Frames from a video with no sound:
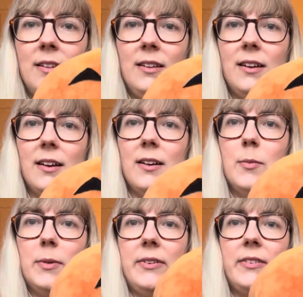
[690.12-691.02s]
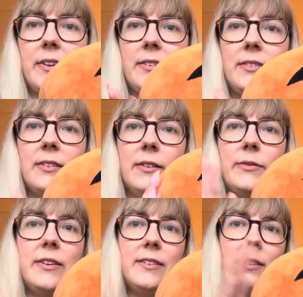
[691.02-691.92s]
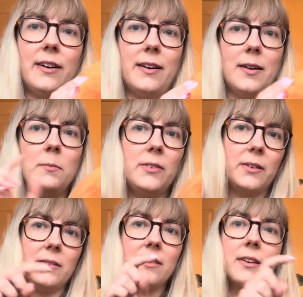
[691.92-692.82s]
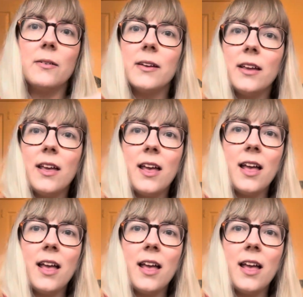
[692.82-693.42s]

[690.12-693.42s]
Yeah, but it has served its time, so it's going